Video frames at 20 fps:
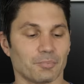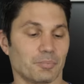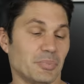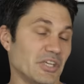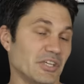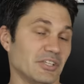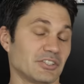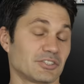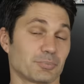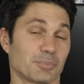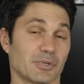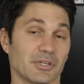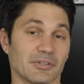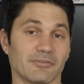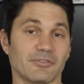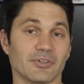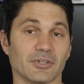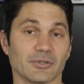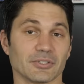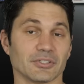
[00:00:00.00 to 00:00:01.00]
being
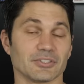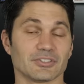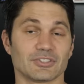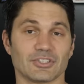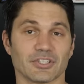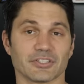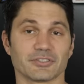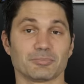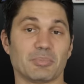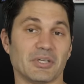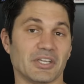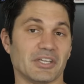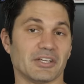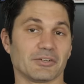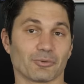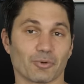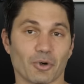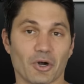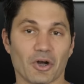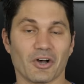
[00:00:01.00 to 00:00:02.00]
Springfield is just
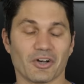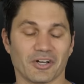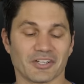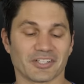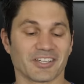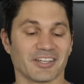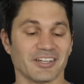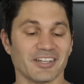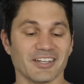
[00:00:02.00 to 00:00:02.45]
being wrong.